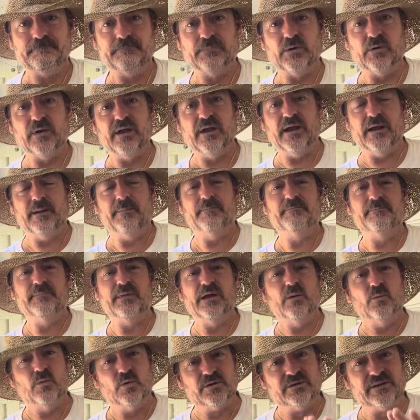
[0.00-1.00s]
Okay,
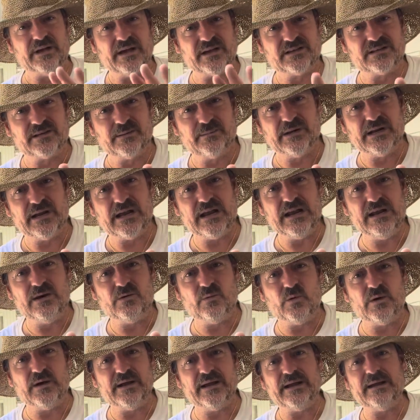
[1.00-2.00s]
it will take some of the heat
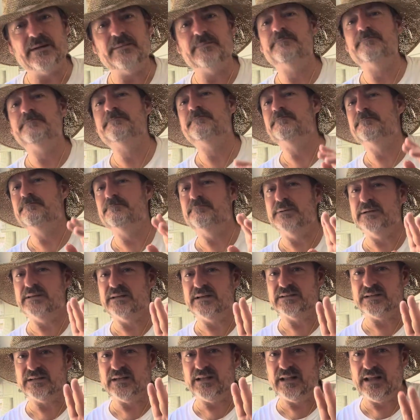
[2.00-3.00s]
away, but
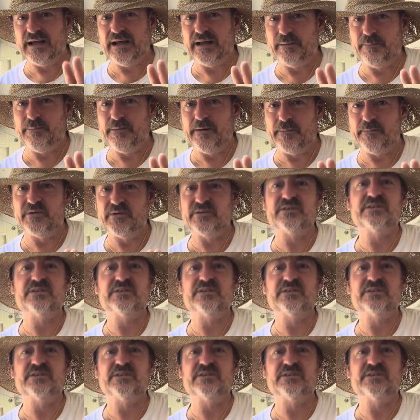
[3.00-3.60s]
that's a lot of peppers